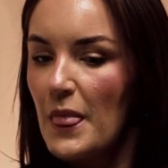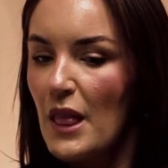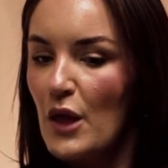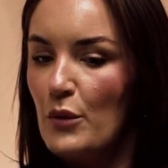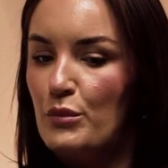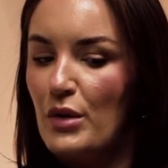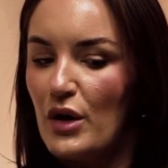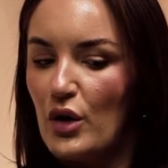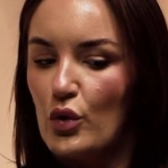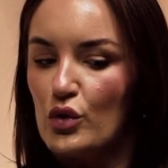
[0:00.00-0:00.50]

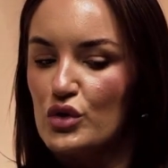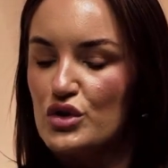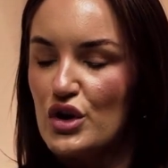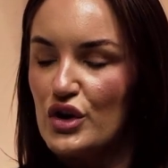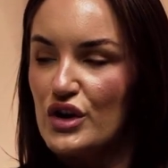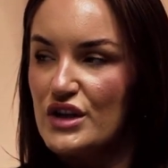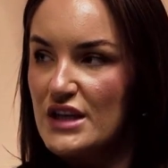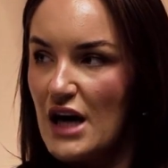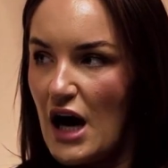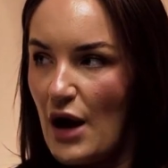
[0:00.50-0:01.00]
but also
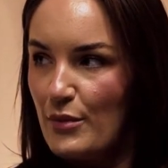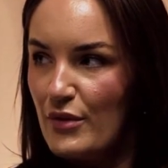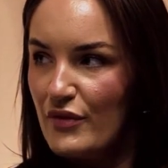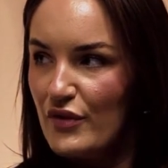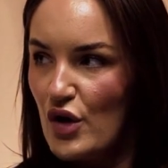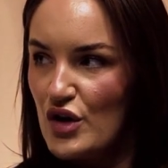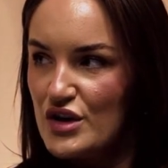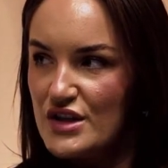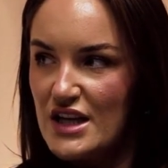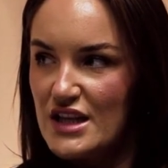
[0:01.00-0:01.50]
the type of
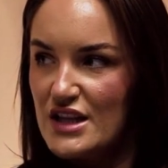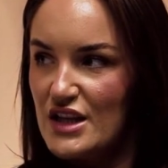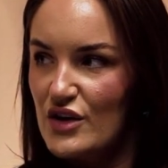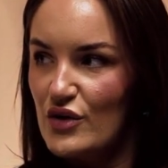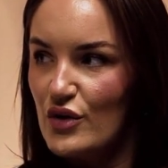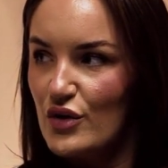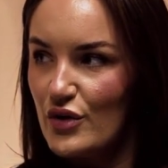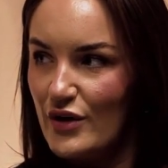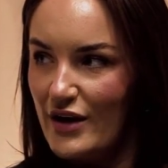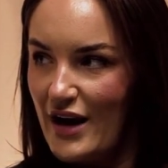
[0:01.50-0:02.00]
content that
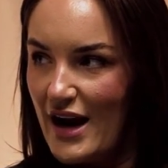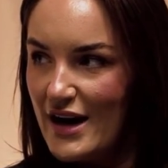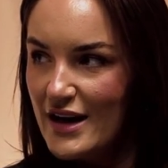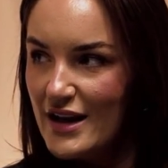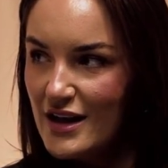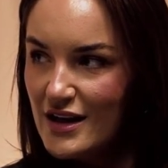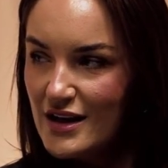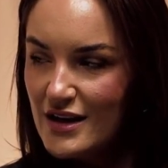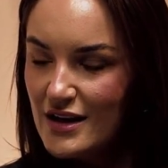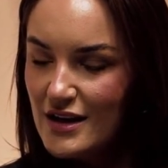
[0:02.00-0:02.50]
you're
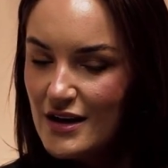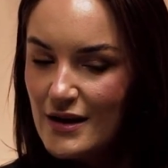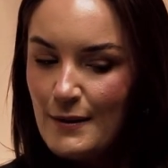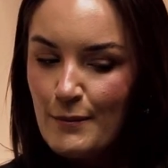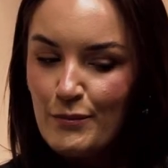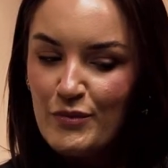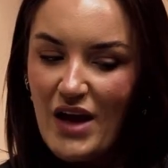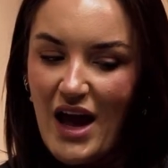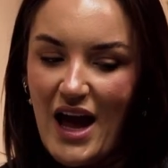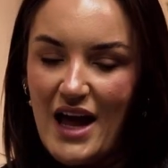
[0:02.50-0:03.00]
creating,
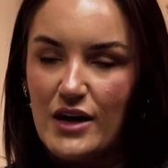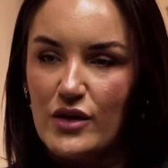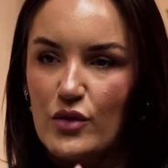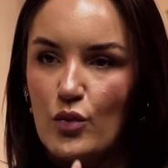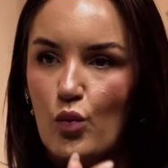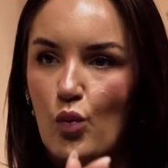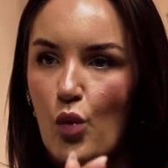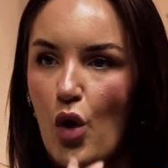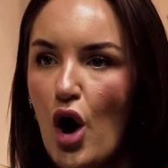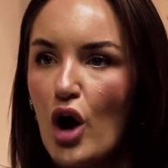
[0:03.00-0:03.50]

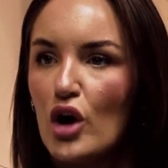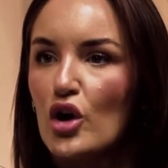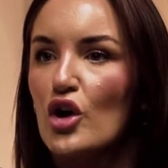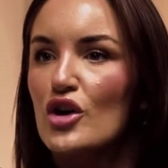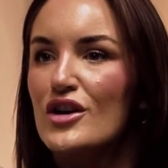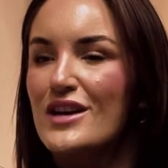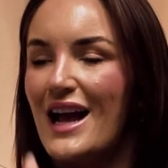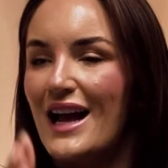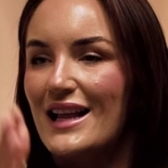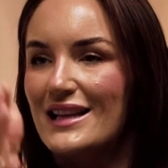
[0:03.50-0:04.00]
and work
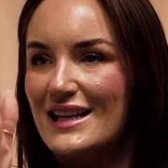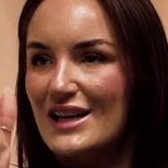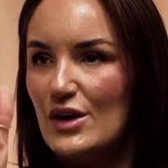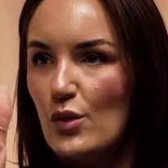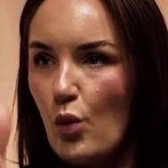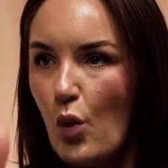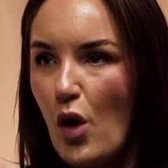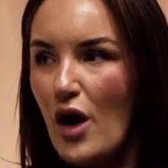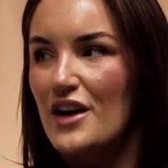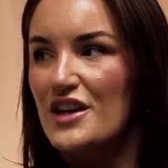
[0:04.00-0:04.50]
on nailing
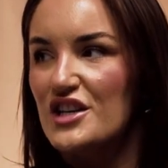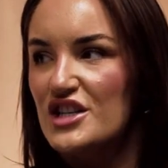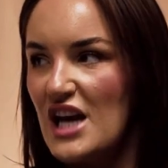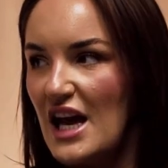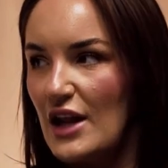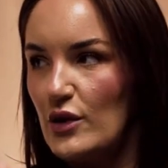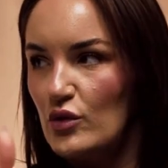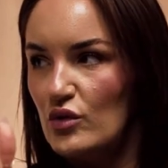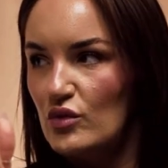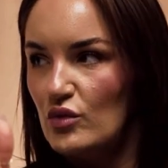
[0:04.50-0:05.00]
one
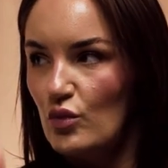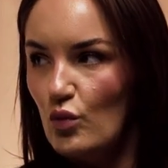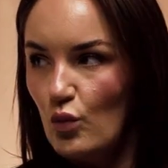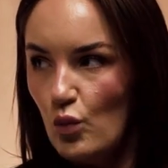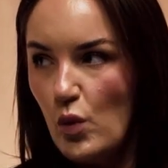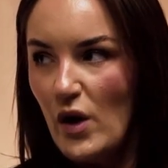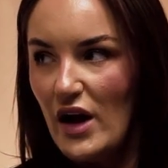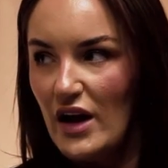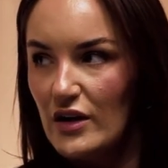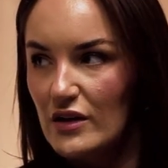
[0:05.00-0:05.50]
channel
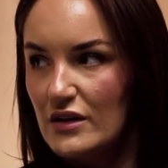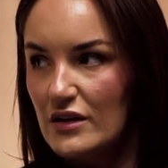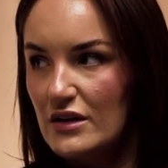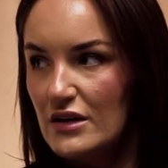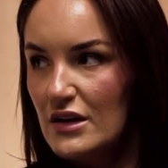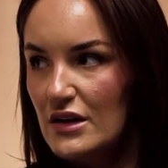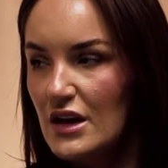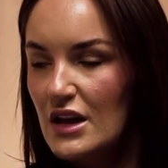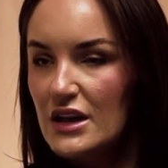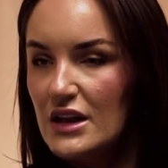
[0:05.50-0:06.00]
well.
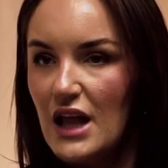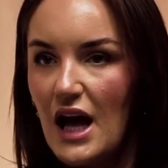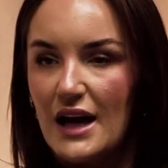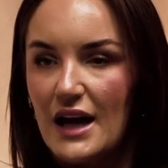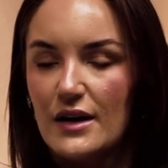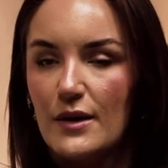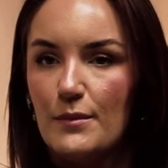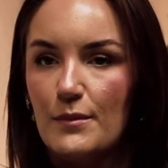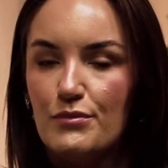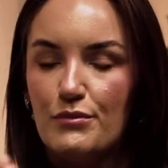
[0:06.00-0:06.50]

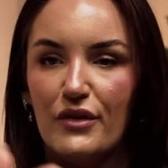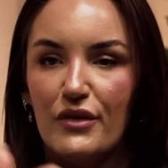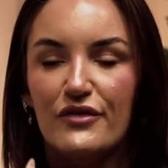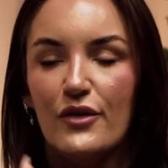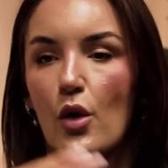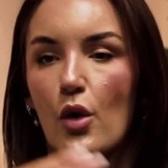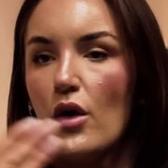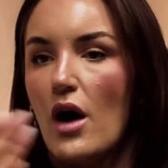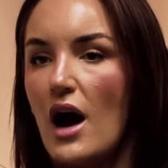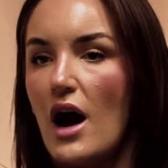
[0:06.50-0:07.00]
Like
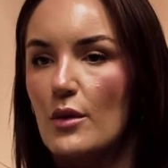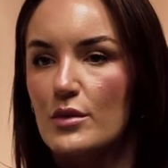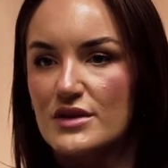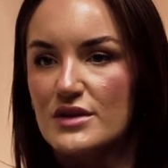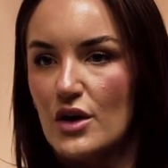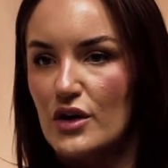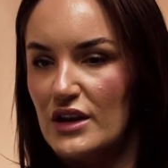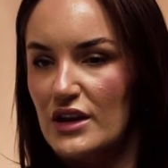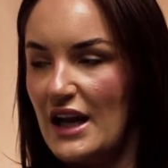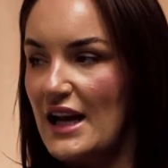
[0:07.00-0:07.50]
before I was
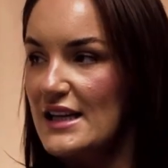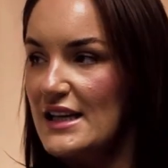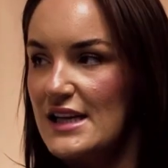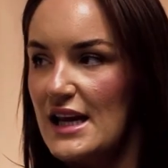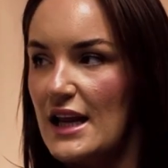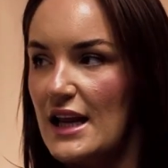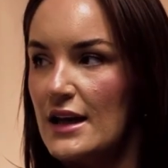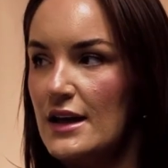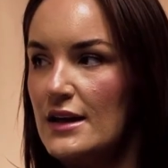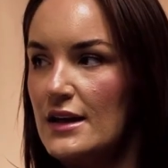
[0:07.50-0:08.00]
on
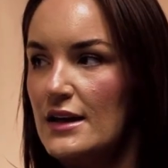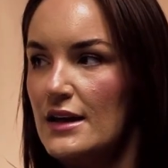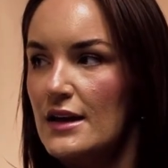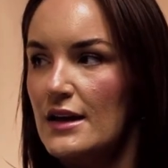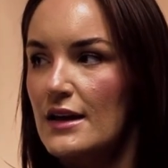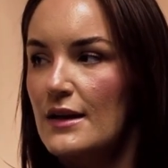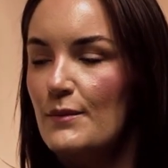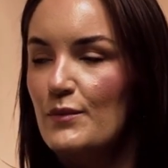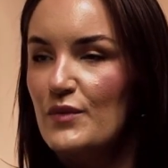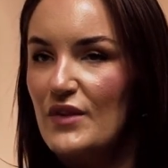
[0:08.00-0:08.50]
LinkedIn,
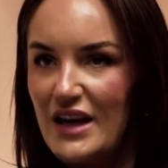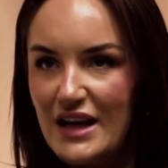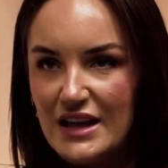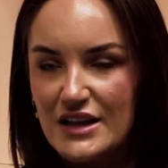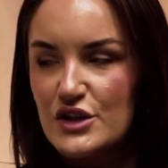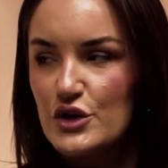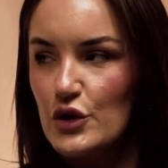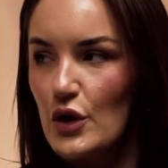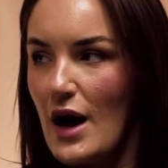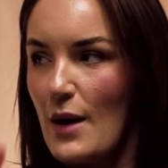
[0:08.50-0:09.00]

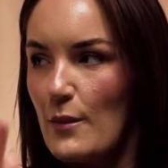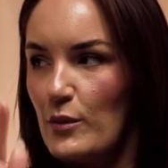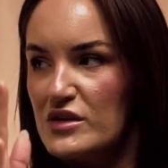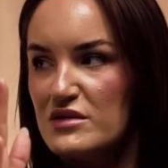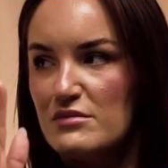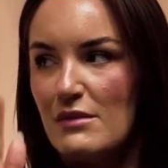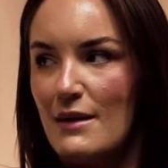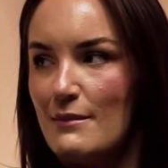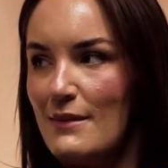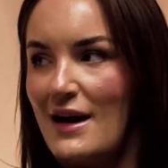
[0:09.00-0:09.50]
Instagram was
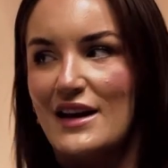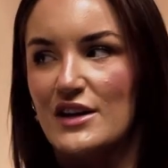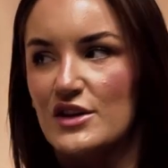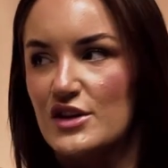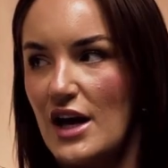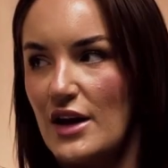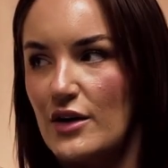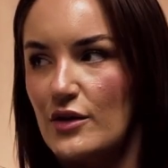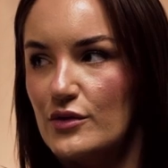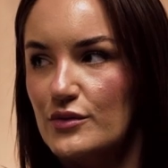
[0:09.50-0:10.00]
my main
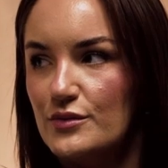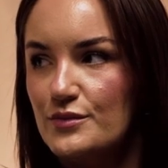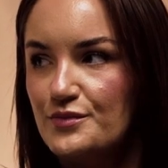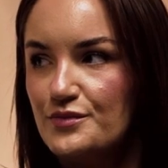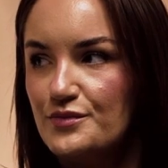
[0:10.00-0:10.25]
channel.